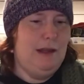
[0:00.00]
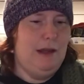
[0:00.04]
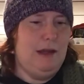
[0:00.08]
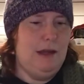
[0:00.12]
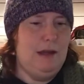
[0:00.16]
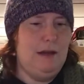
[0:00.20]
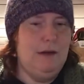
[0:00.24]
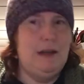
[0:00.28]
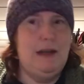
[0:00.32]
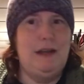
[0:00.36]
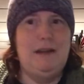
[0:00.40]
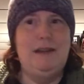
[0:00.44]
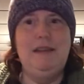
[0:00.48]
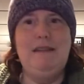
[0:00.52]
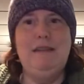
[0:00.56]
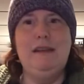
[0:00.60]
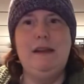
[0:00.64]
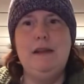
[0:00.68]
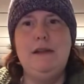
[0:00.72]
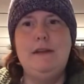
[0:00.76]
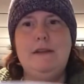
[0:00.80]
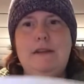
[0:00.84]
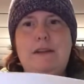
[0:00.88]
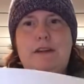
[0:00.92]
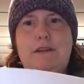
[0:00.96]
All right, let's
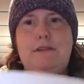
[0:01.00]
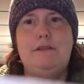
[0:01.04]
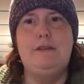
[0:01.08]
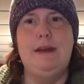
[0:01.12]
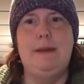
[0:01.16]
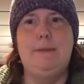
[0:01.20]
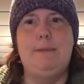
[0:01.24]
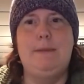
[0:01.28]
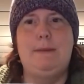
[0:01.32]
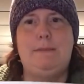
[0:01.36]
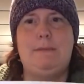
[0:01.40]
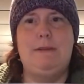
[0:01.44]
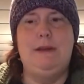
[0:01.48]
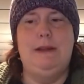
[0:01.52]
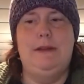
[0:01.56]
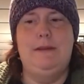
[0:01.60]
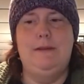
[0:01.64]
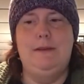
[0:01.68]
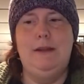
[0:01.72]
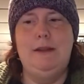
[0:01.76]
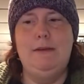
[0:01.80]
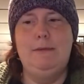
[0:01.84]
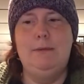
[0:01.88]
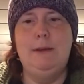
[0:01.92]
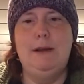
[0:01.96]
get on to the shop update,
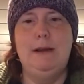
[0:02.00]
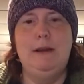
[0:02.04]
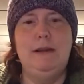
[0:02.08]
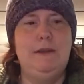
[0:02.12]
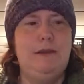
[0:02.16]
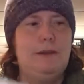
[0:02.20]
because that's probably a